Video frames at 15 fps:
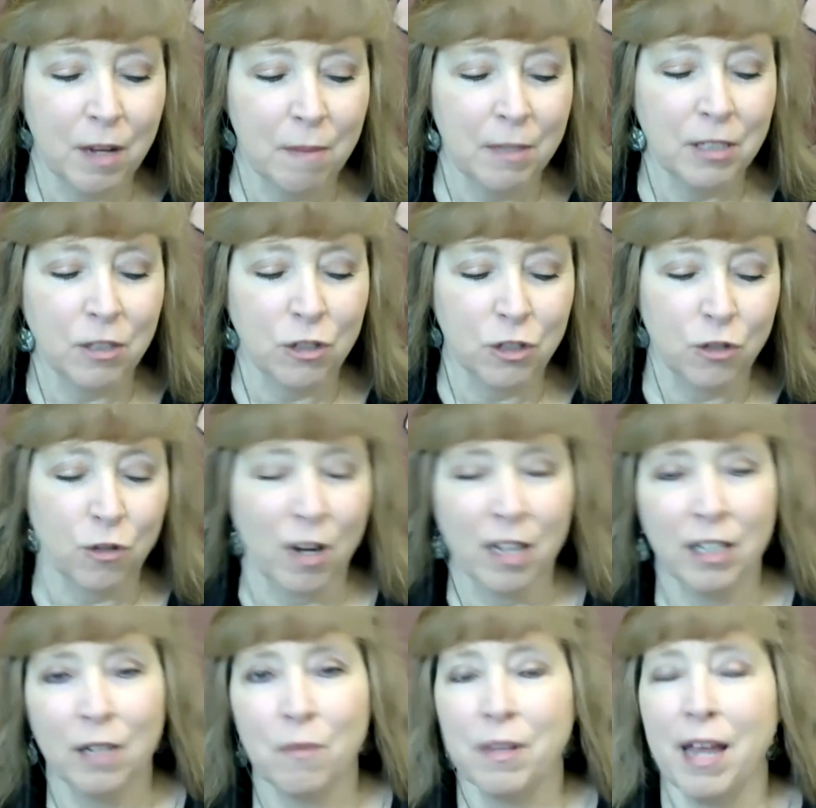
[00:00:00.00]
of companies are
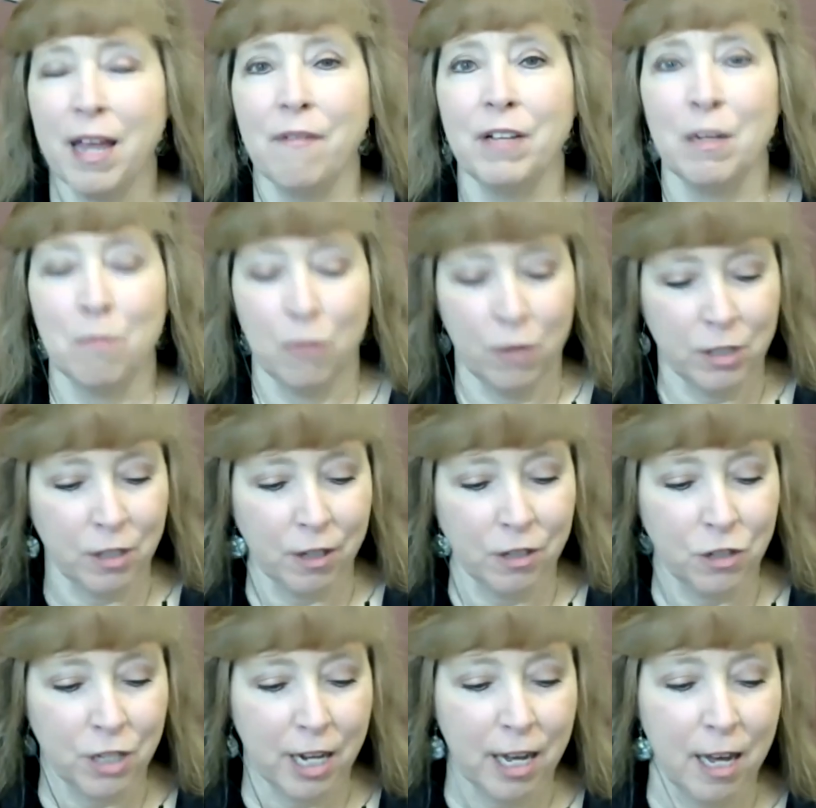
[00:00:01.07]
struggling with having employees on the
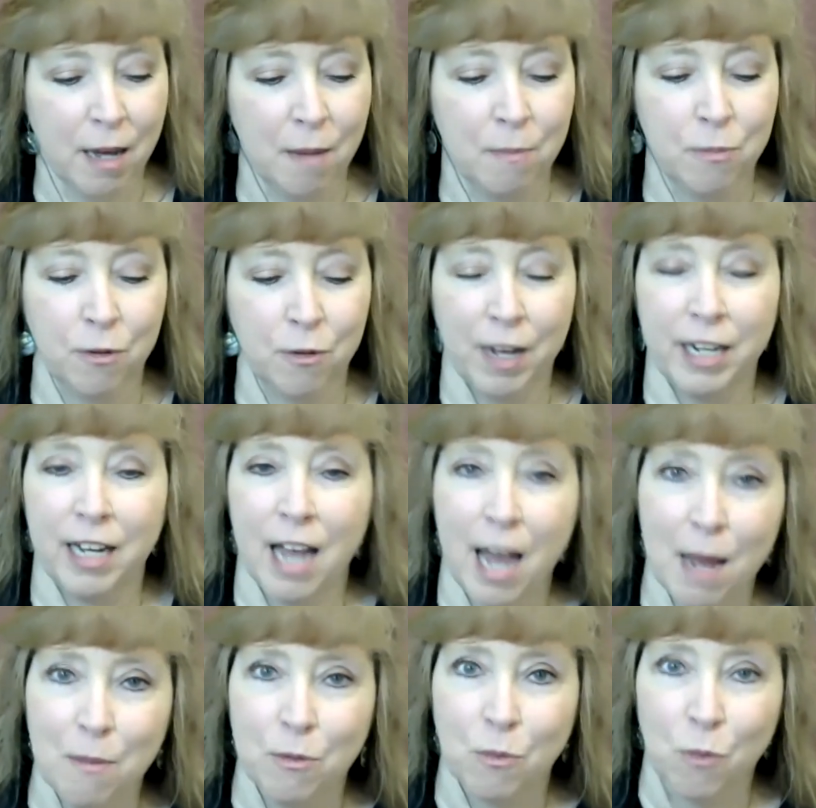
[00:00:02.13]
job, providing a
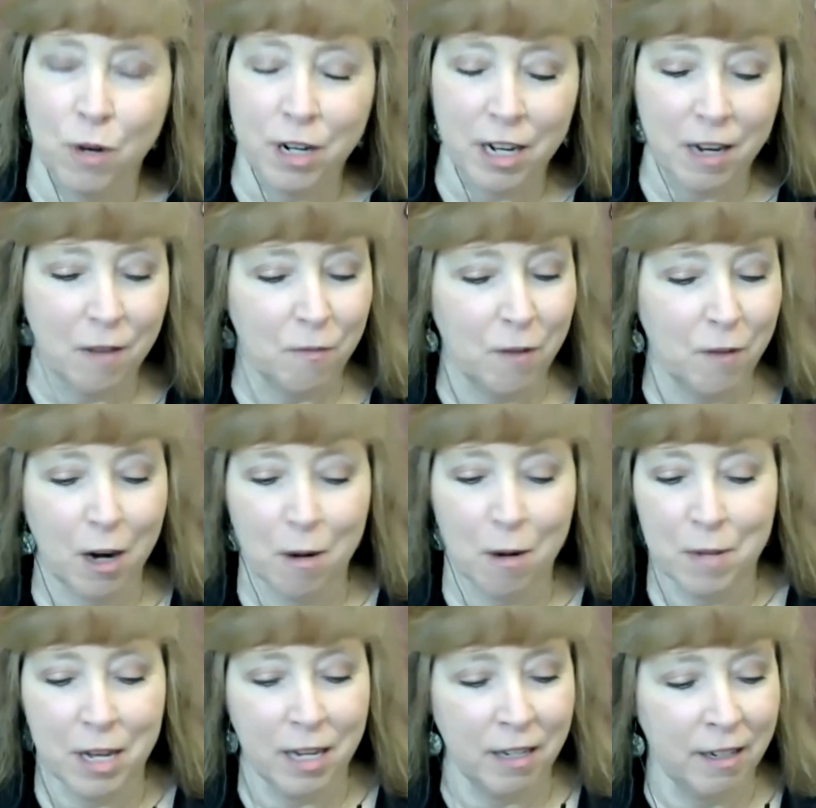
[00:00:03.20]
hybrid working
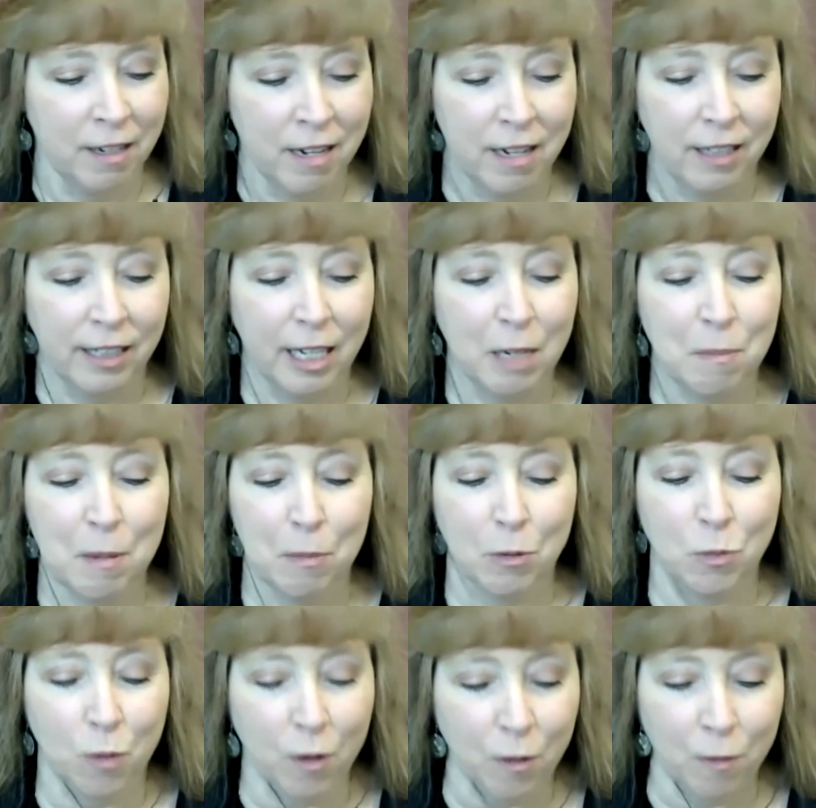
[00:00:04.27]
environment, letting
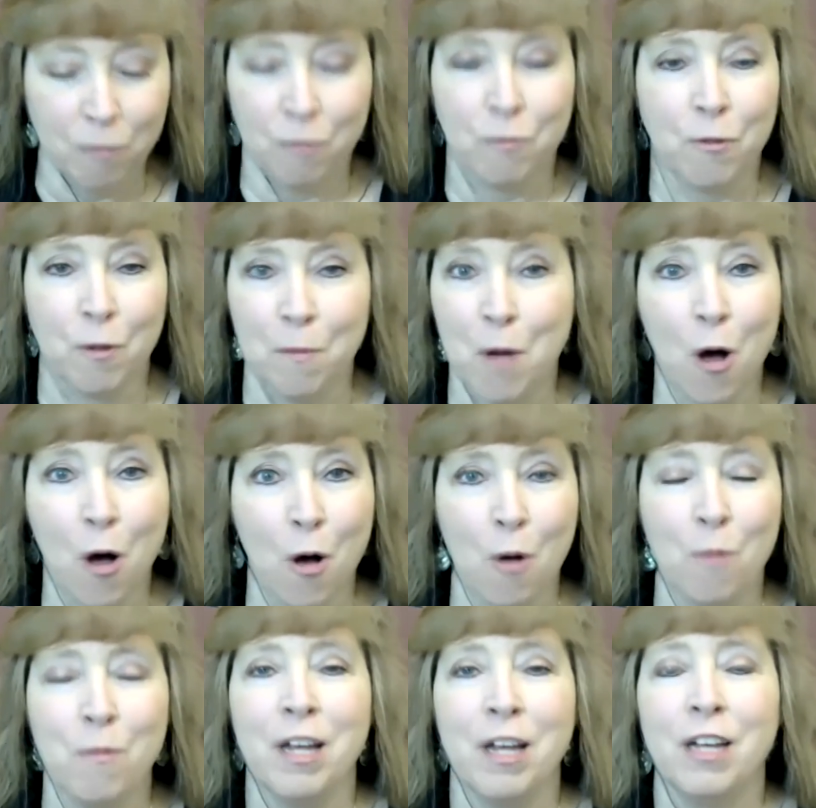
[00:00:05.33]
people work from
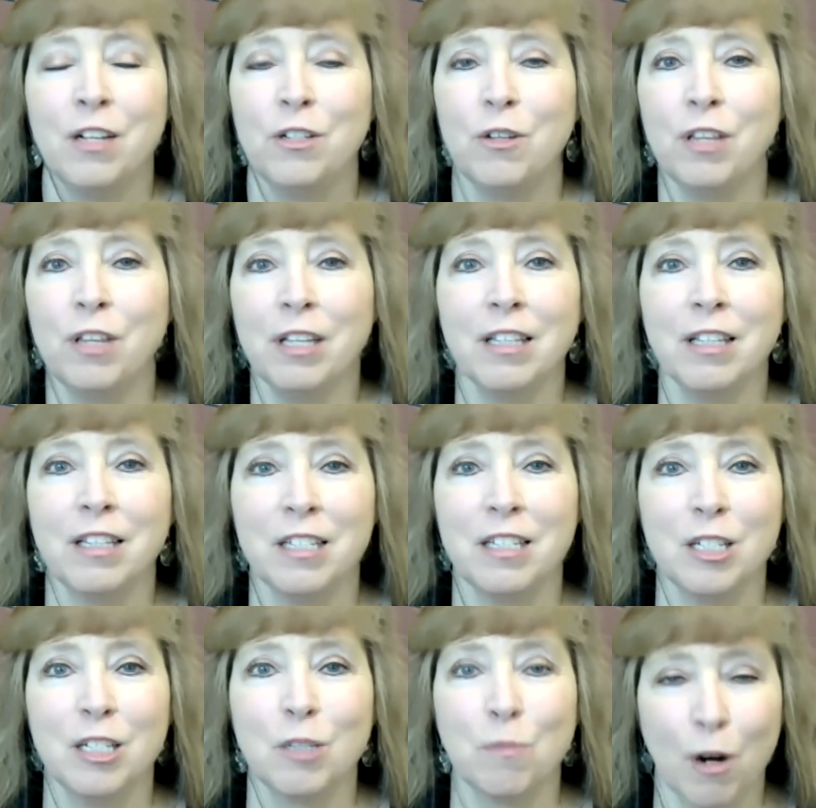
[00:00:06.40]
home. Do you think that
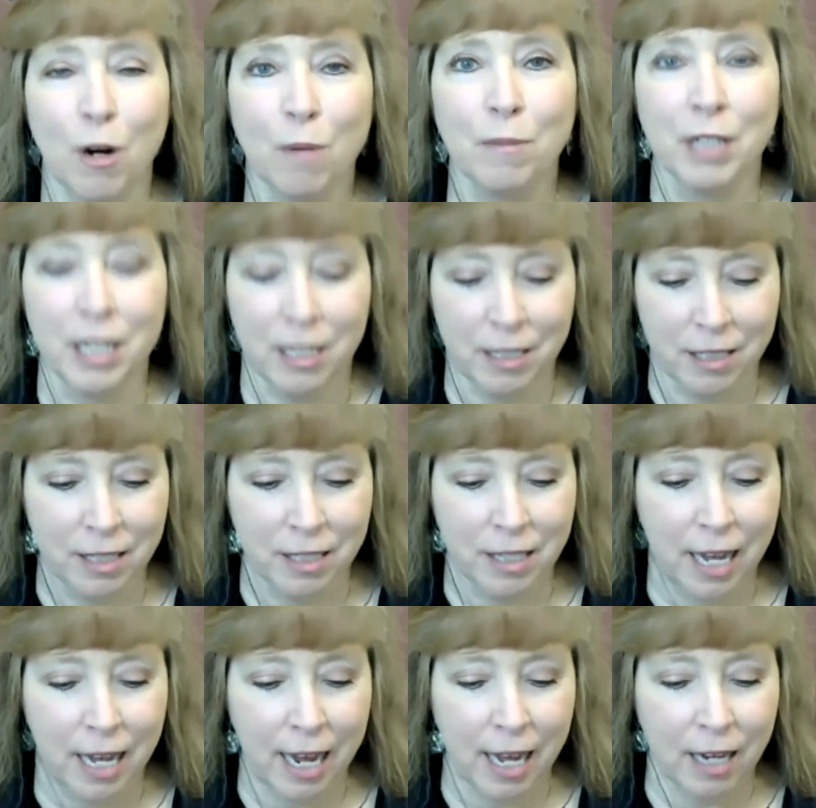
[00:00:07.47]
this is permanent?
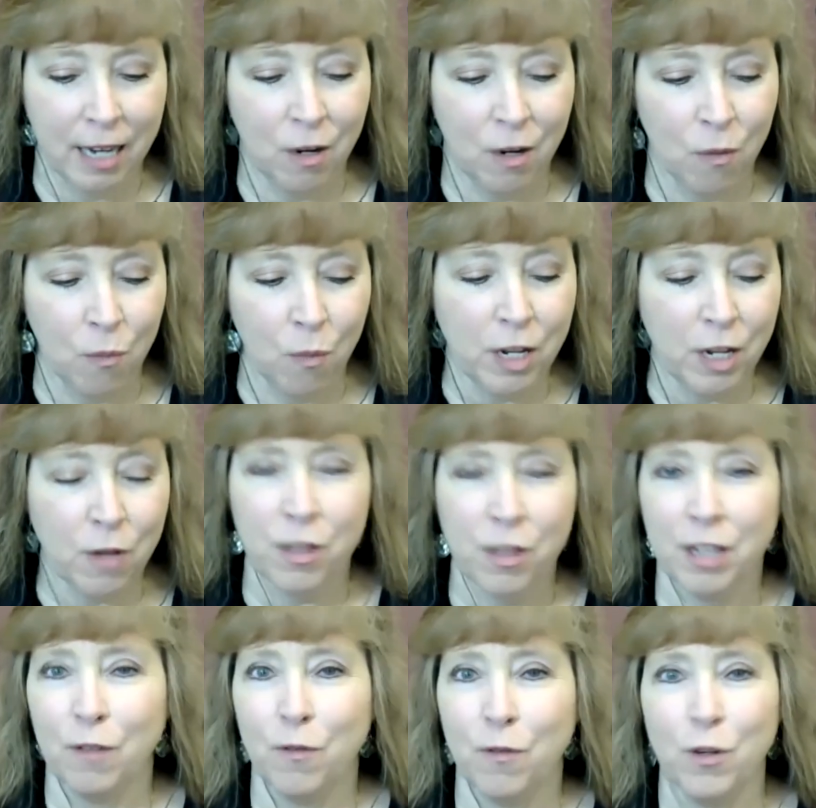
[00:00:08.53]
And what do you
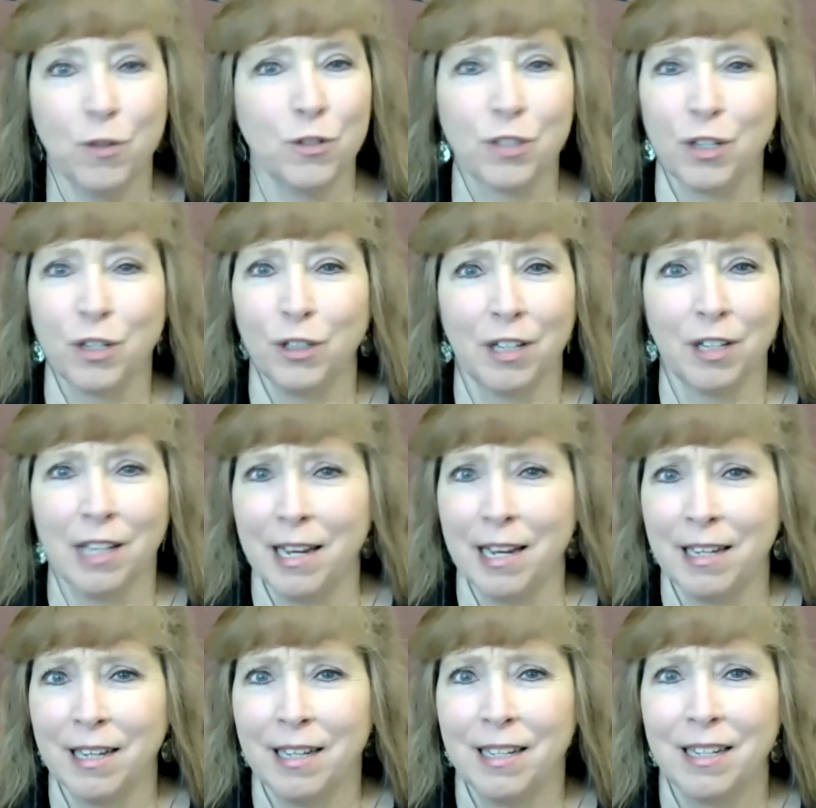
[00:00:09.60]
think the future is going to look like
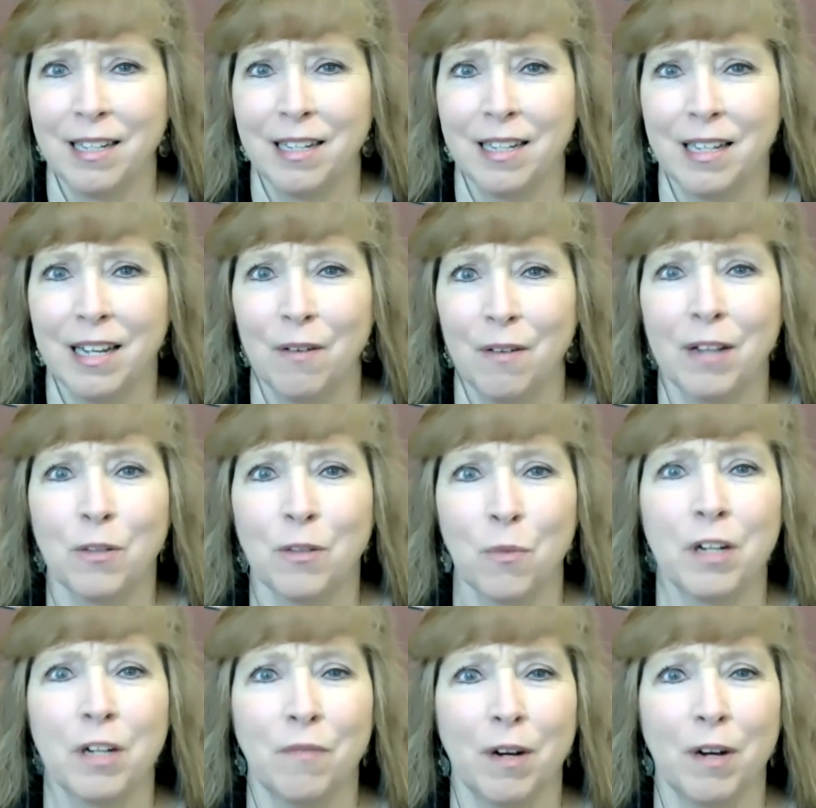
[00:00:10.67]
around the
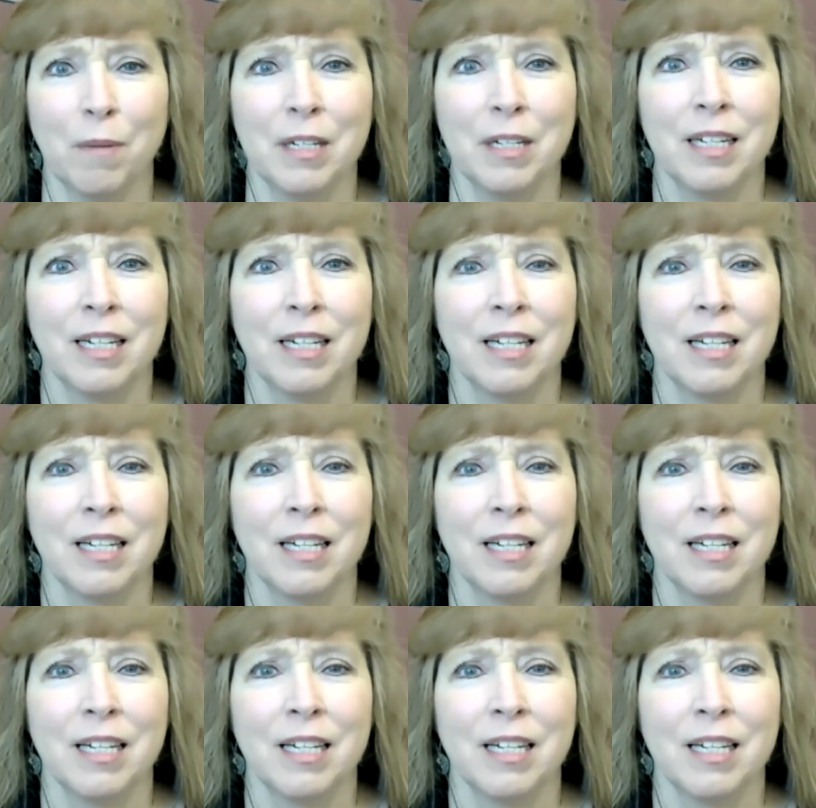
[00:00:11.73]
work environment?